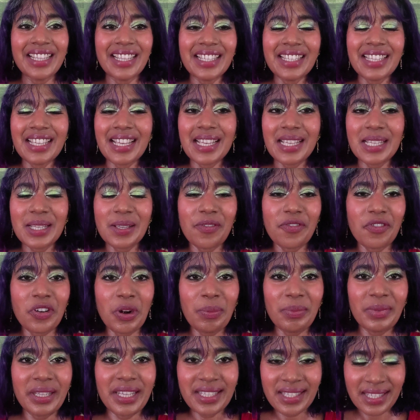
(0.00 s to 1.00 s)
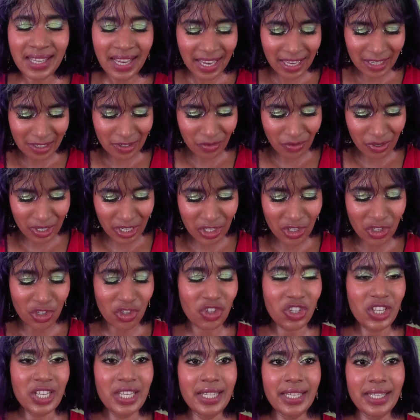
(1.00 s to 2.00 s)
this is from Lisa Eldridge.
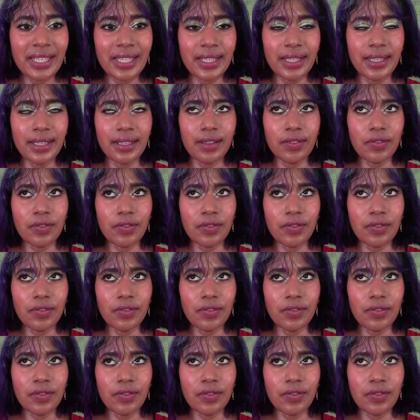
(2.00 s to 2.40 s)
She